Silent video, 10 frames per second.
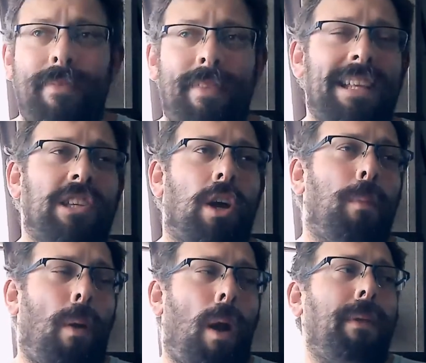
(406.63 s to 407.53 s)
that's gonna
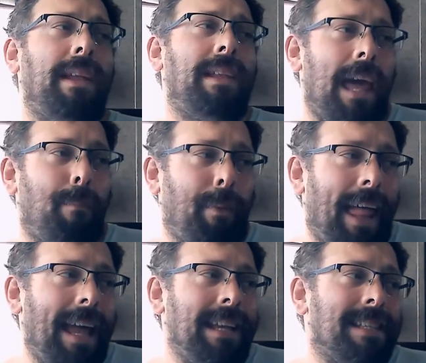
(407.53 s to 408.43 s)
probably take
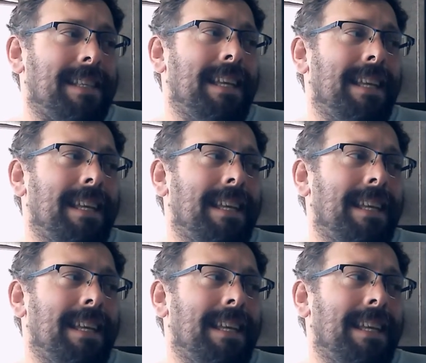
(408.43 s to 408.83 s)
place